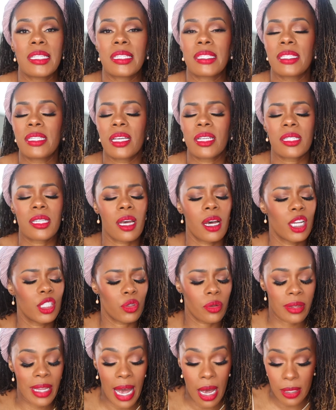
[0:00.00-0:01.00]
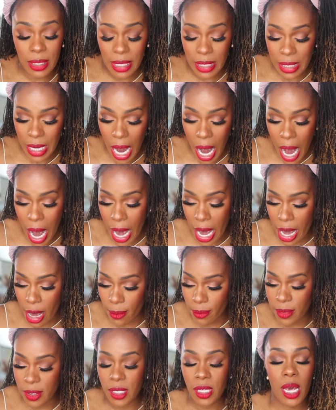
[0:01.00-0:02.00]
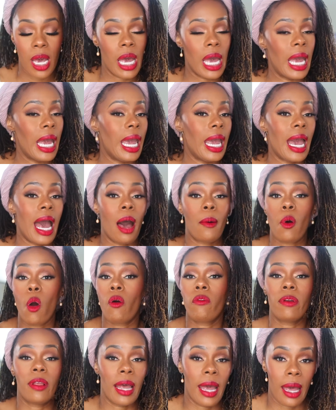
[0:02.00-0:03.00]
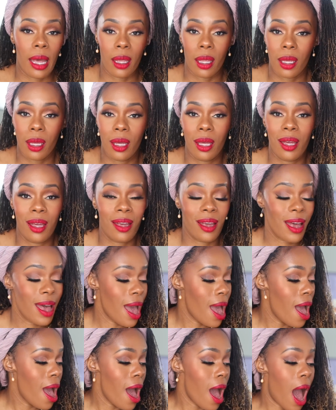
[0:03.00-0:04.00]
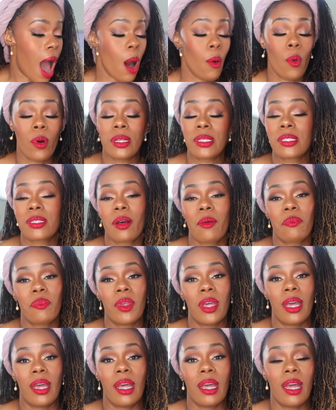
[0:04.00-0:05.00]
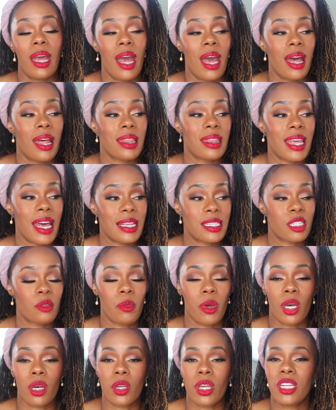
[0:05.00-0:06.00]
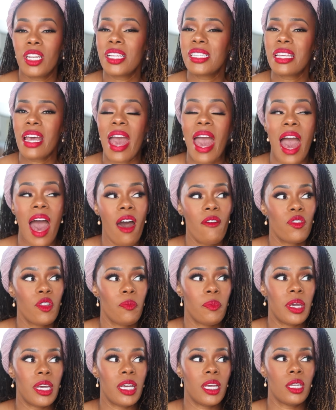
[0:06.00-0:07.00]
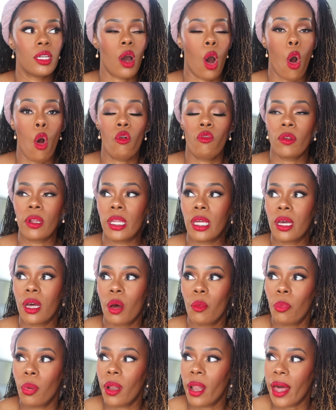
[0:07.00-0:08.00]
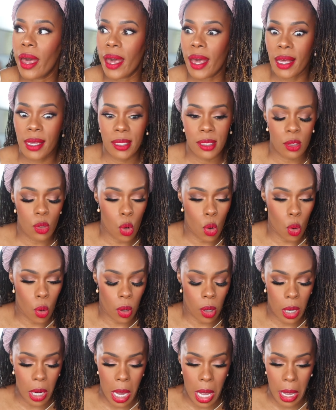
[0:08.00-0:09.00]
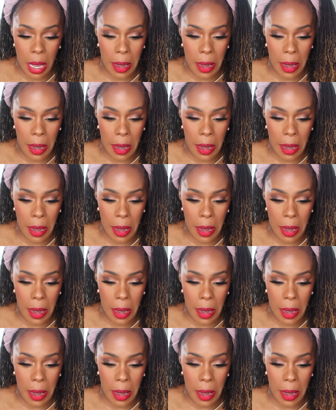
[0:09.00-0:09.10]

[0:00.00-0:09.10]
600,000 times. I'm over that. I want something that smells. It doesn't have to be overly complex or,